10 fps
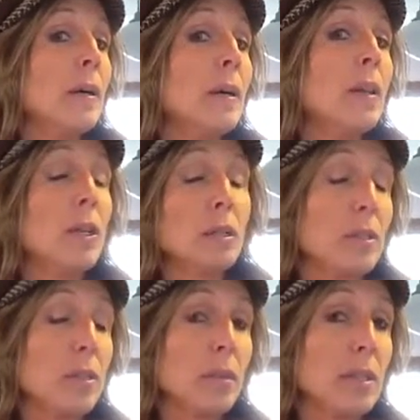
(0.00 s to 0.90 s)
they're
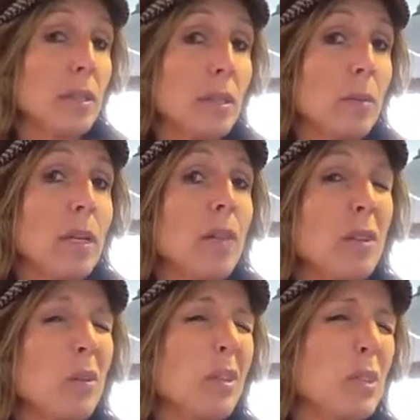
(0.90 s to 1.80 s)
not too excited about
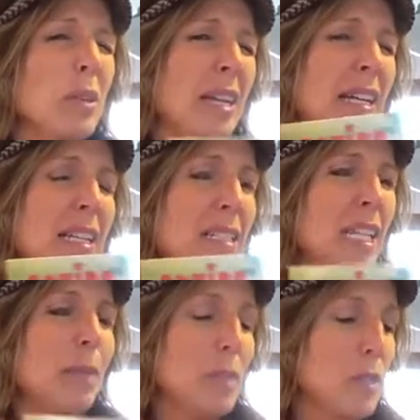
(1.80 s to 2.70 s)
having around, so he kind of has to
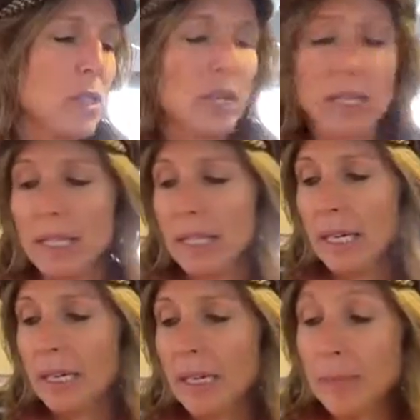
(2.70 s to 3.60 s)
keep this dog in
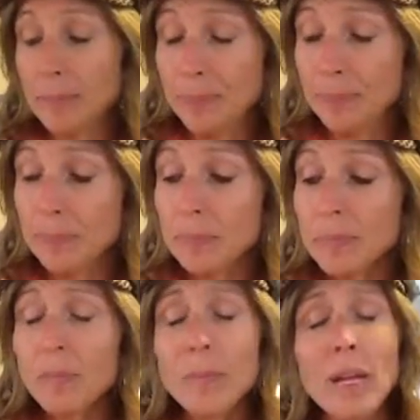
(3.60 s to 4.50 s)
hiding.
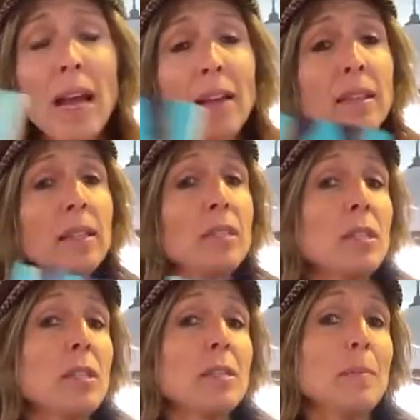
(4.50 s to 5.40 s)
Athlete
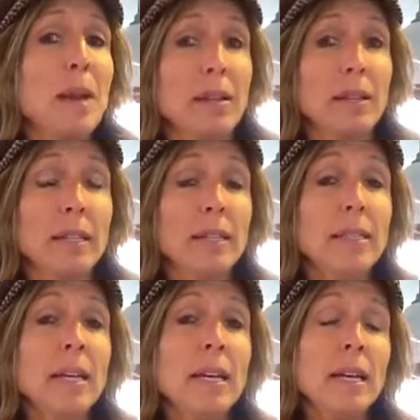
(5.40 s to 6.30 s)
versus Mathlete
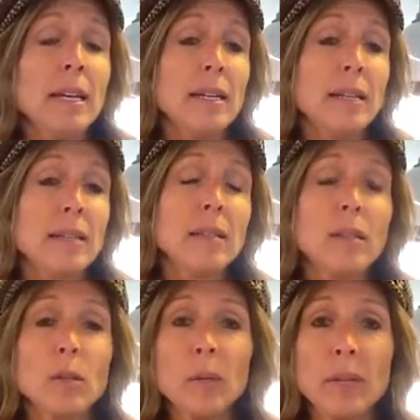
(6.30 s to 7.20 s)
is
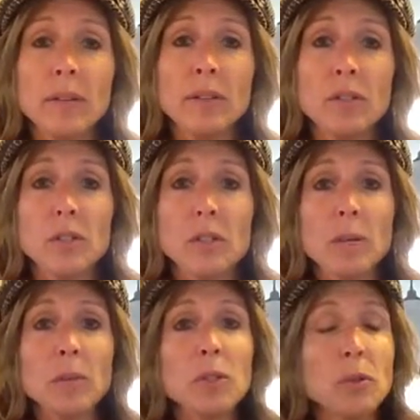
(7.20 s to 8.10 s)
another book on this year's
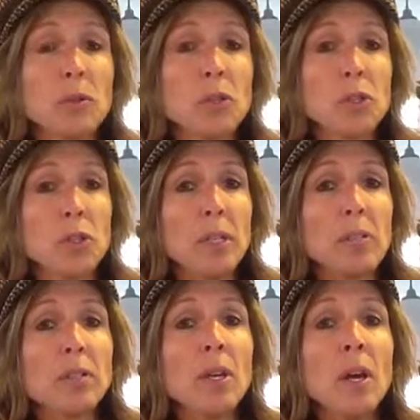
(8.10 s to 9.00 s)
Iowa Children's
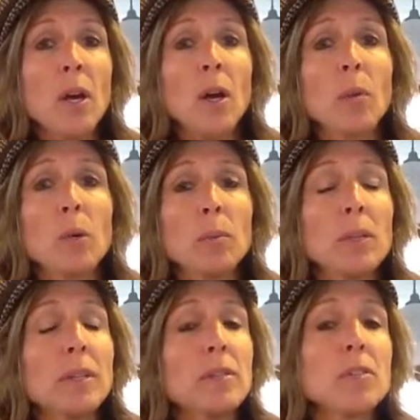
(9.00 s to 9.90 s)
Choice Award
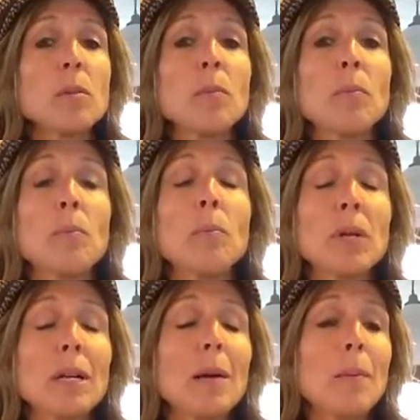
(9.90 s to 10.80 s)
book. This is a
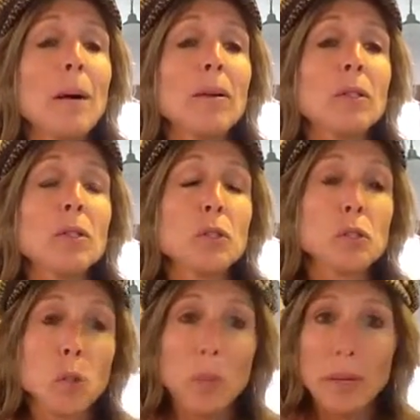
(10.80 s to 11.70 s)
book about
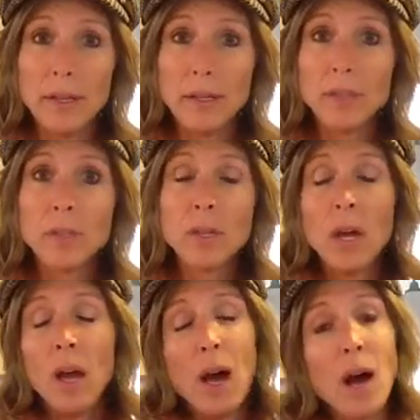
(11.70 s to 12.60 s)
twins.
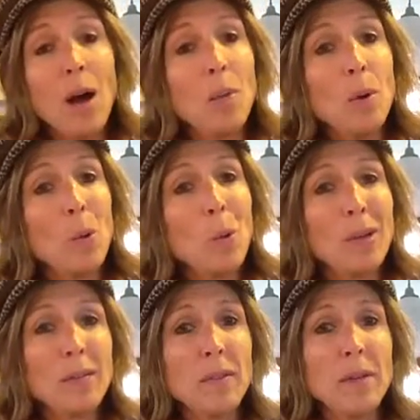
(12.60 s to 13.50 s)

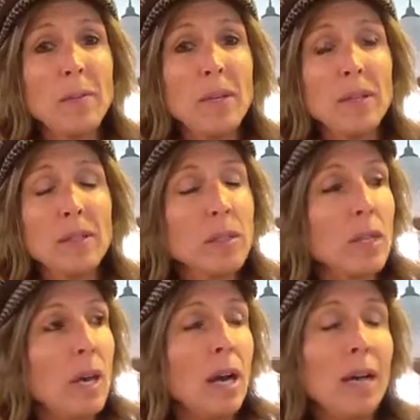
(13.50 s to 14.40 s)
One of them is
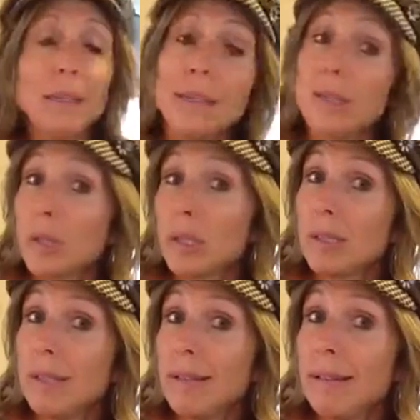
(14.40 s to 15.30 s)
highly
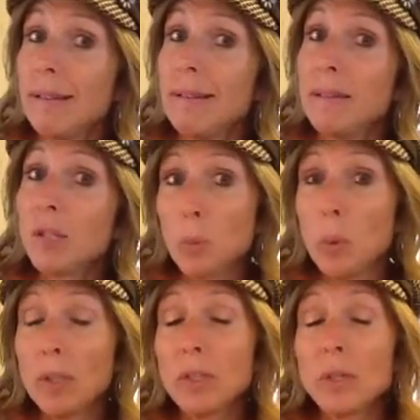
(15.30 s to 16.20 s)
interested in
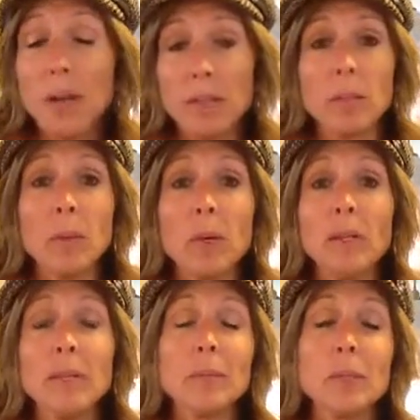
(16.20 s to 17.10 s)
sports,
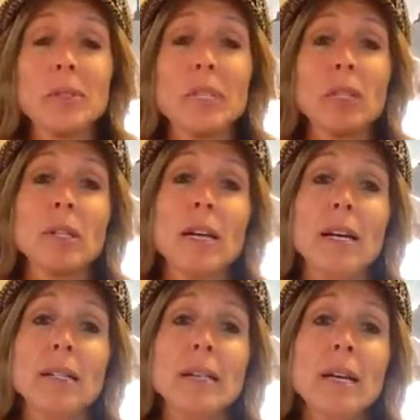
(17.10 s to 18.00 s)
basketball in particular,
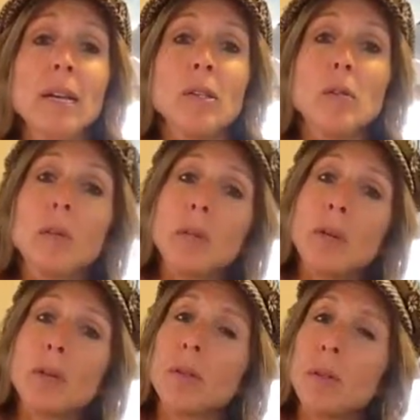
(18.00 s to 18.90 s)
and the twin
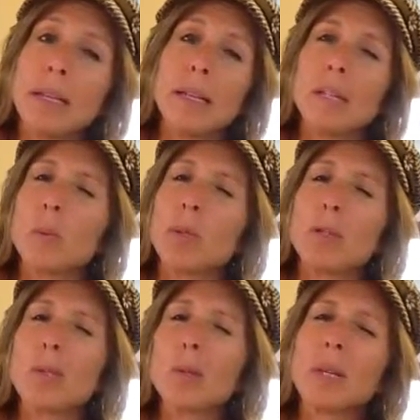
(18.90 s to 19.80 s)
brother, though he likes
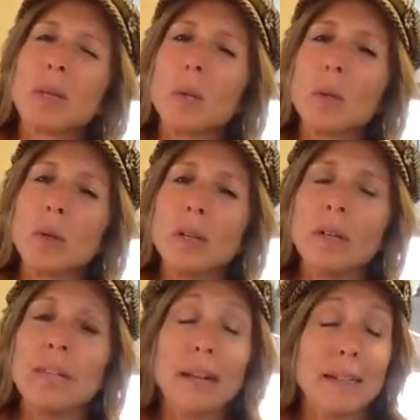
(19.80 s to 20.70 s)
sports, is really more
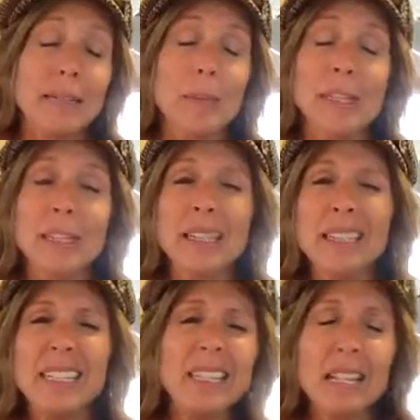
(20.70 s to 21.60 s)
of the academic kid,
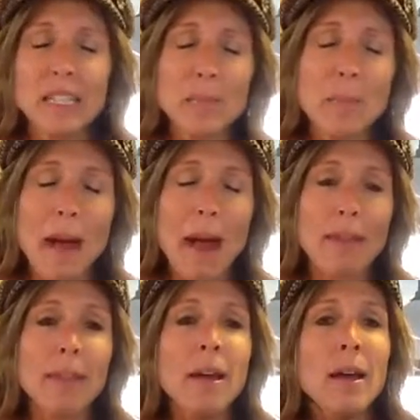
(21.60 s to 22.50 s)
and he likes
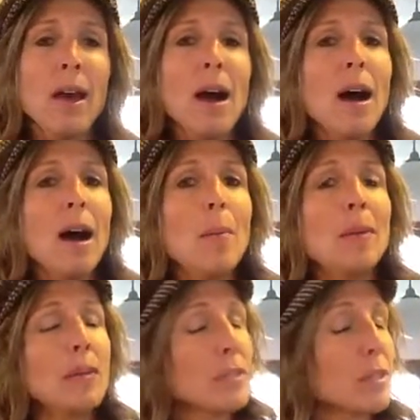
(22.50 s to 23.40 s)
math.
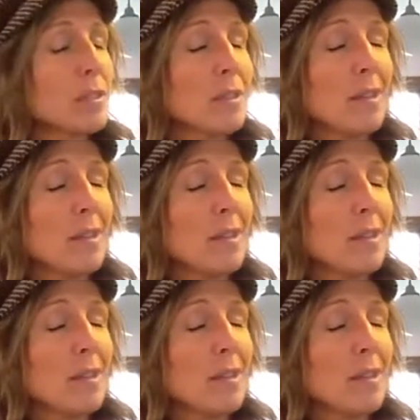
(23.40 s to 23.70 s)
And as